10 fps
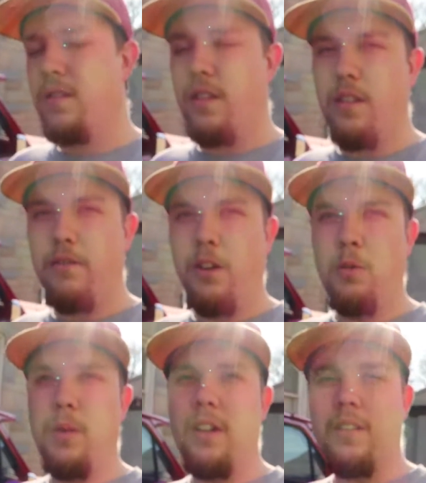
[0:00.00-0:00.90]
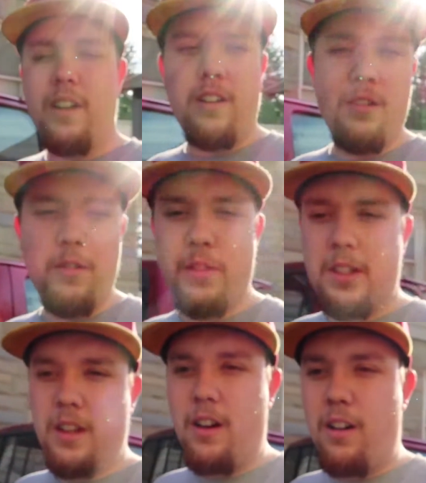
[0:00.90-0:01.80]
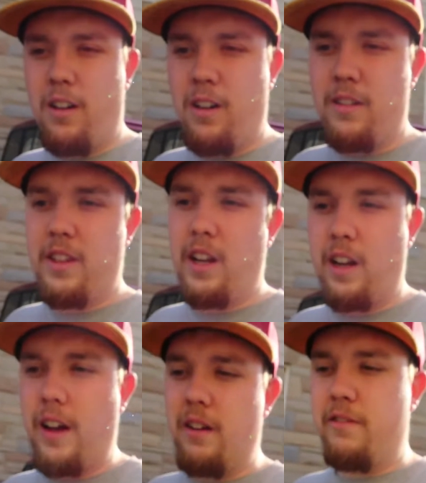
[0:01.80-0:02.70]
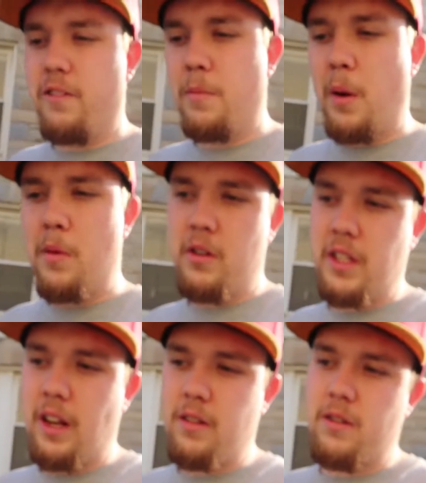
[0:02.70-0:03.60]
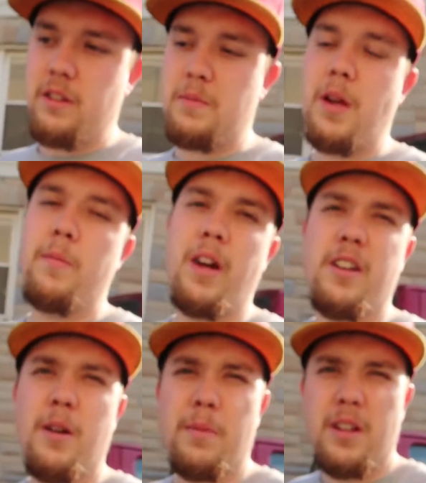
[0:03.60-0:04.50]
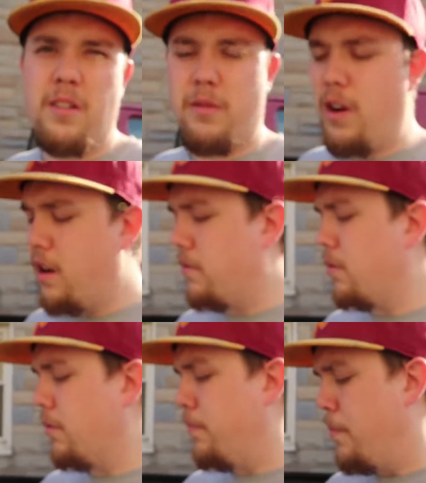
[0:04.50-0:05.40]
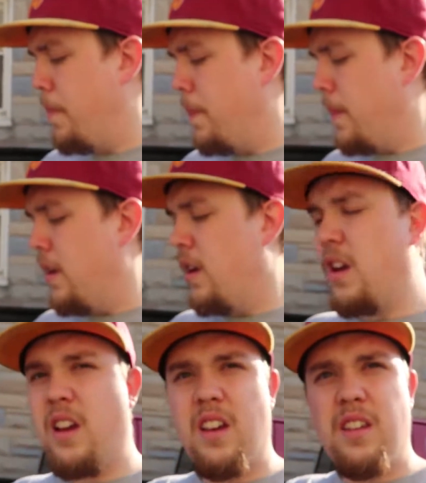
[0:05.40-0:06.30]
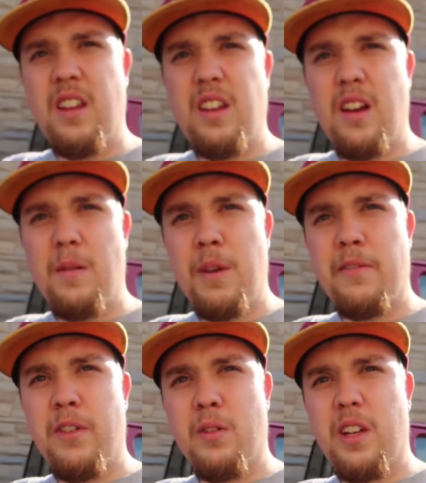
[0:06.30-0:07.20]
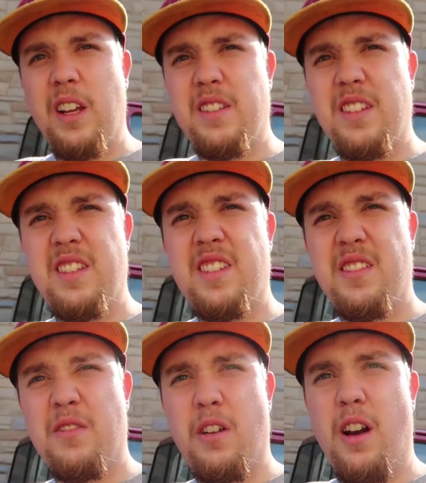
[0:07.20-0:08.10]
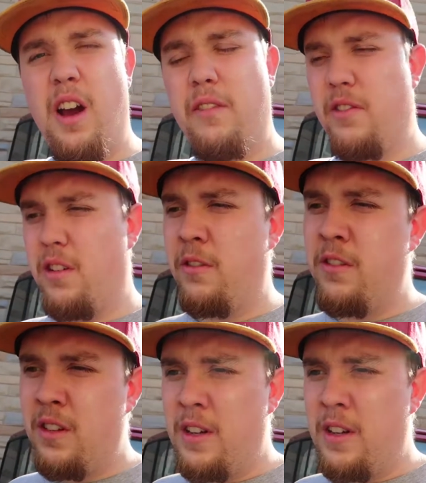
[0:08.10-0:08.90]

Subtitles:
So the phone mount that I used, that I got for my motorcycle, is made by a company called Rockform, and they make phone cases for your iPhone.